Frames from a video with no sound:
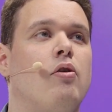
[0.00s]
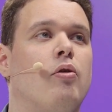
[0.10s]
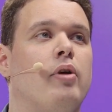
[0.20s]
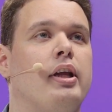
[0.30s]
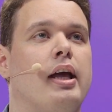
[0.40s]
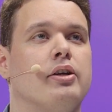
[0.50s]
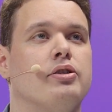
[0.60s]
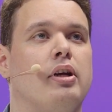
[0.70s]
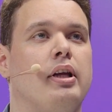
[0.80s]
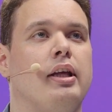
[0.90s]
already
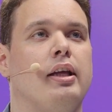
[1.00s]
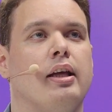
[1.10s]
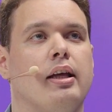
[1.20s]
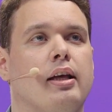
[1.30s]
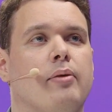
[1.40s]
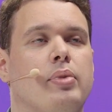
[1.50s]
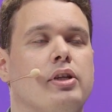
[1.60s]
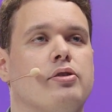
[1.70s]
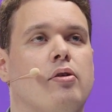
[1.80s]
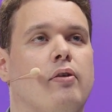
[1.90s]
actually
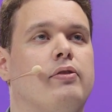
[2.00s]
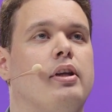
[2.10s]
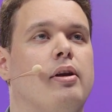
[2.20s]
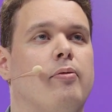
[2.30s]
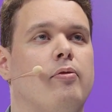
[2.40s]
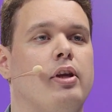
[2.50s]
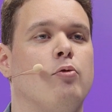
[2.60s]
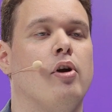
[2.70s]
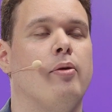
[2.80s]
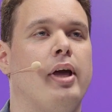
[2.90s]
be solved
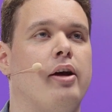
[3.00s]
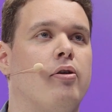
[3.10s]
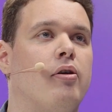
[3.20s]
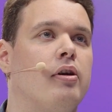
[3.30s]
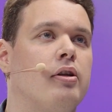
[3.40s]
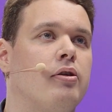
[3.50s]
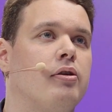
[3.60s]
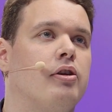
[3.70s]
in one manner or another.